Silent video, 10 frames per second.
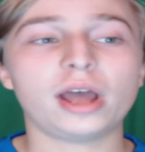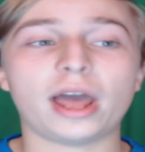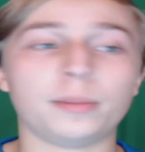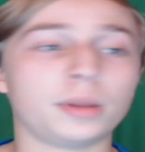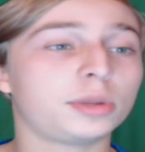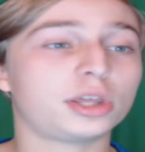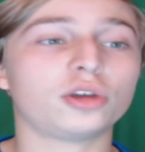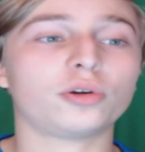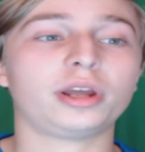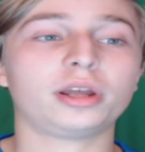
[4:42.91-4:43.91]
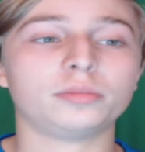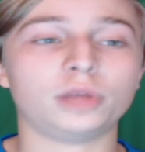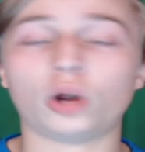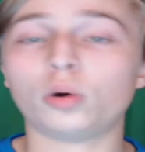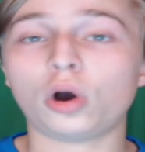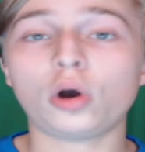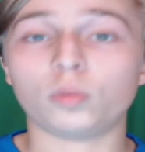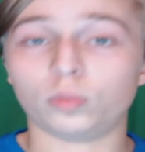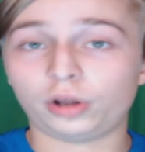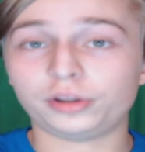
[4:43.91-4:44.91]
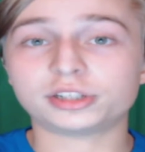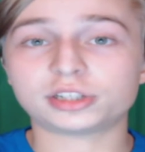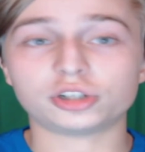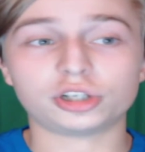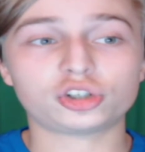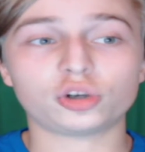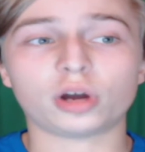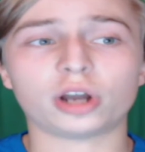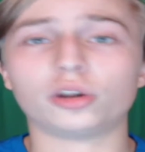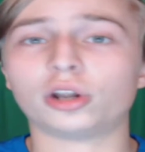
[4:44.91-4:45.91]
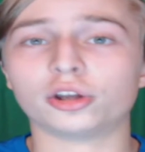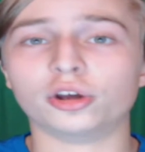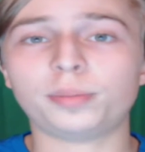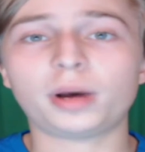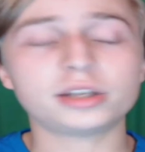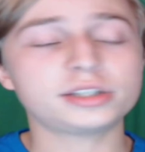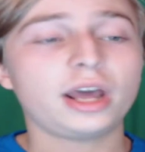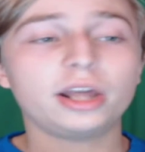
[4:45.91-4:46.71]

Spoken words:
and maybe hearing, you know, oh, well, this show got a lot of good buzz,